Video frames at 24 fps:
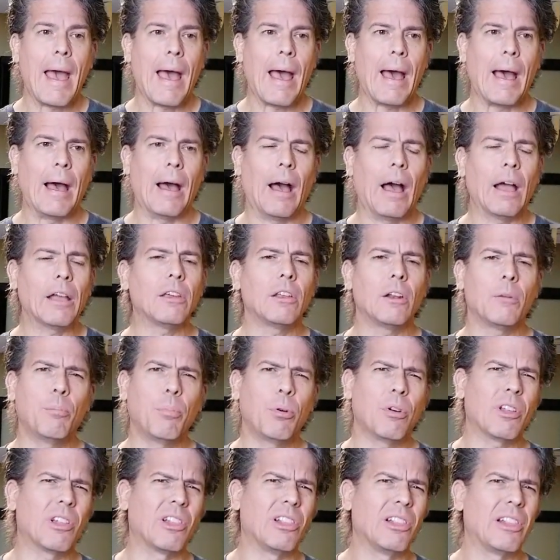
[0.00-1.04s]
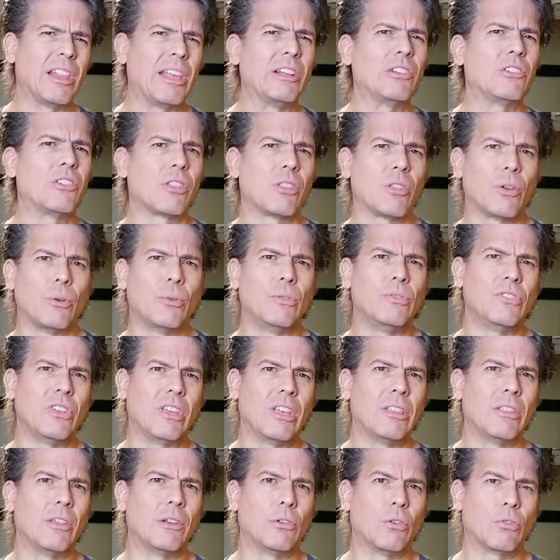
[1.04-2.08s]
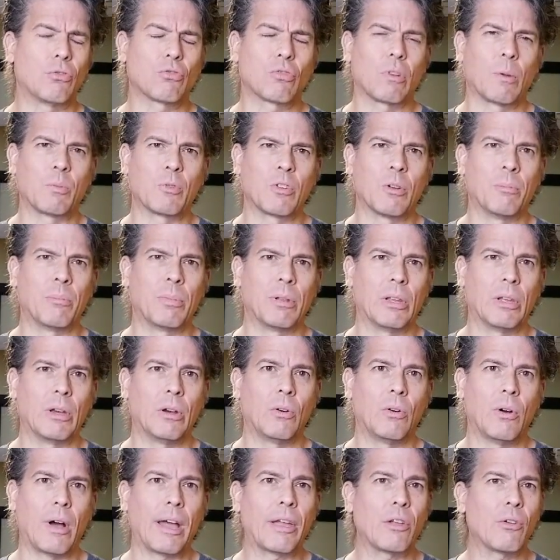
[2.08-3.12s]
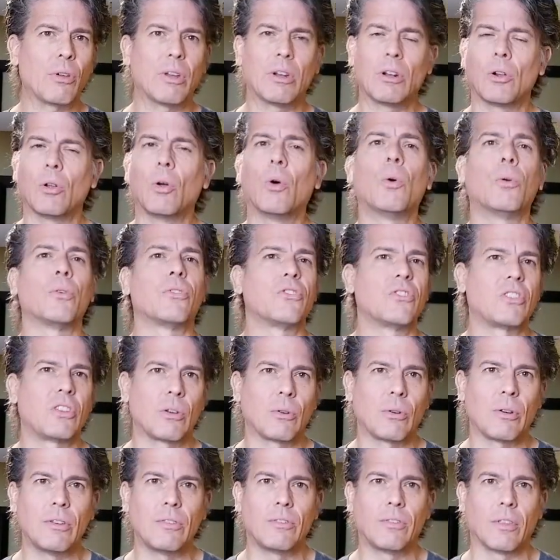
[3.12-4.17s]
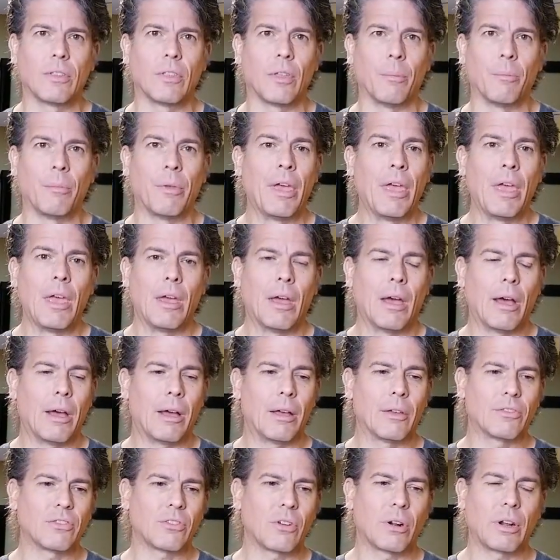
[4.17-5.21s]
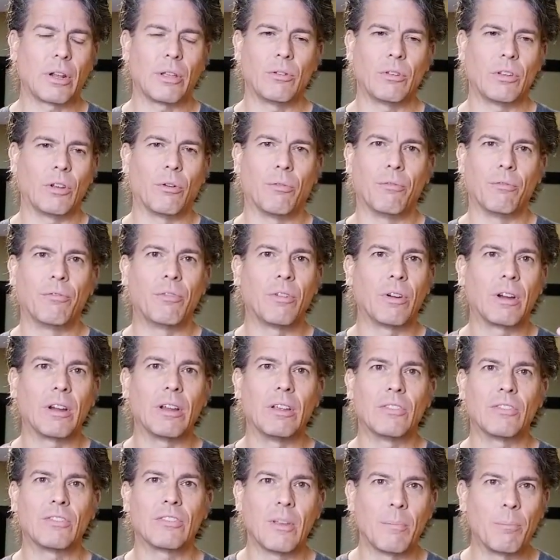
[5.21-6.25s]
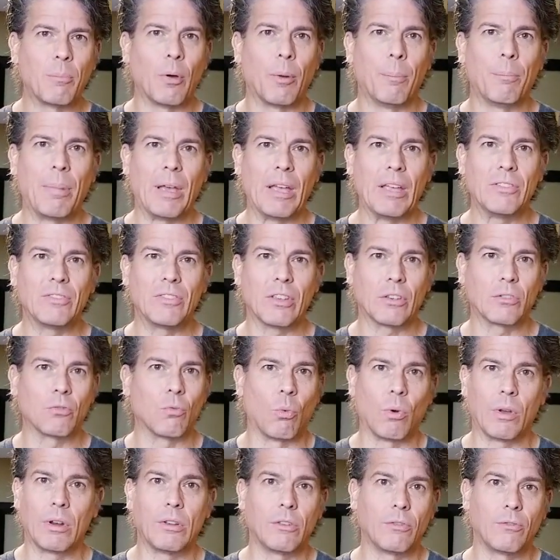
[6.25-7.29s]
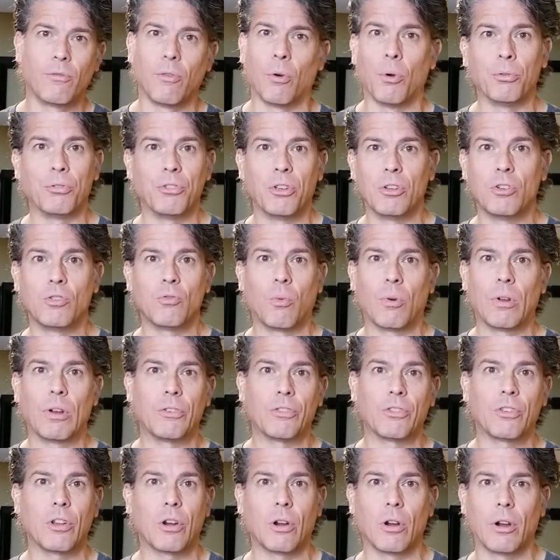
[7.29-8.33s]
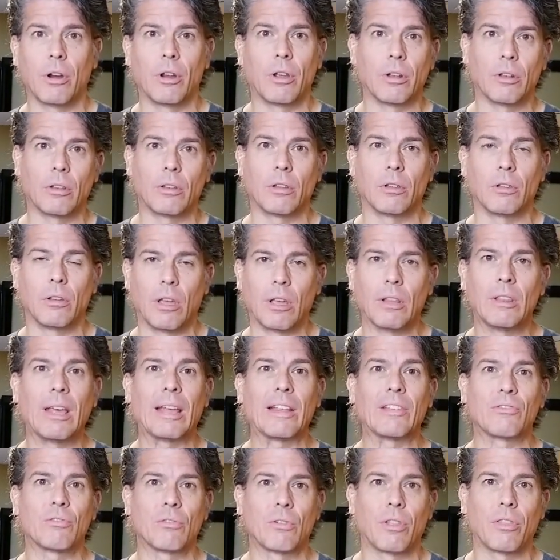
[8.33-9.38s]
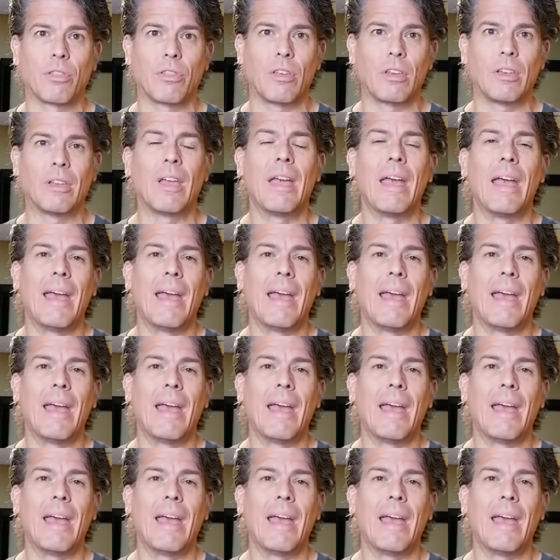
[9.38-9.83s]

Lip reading: I'm going to put a link to those in the description below. I created a whole series of them, starting, you know, very simple basics. What is voltage? What is current? And that sort of thing.